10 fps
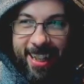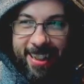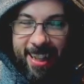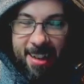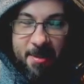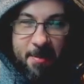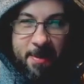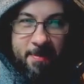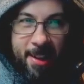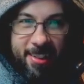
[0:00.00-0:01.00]
That would be
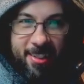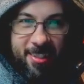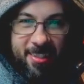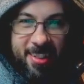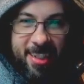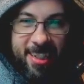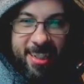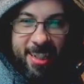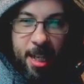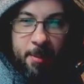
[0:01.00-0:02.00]
mental.
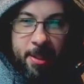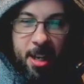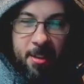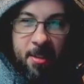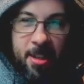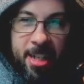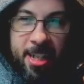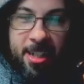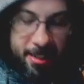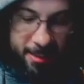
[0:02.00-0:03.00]
It'd be like, Ronnie,
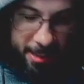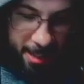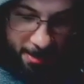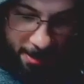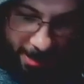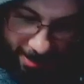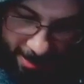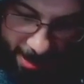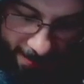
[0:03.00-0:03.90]
you know what? It's time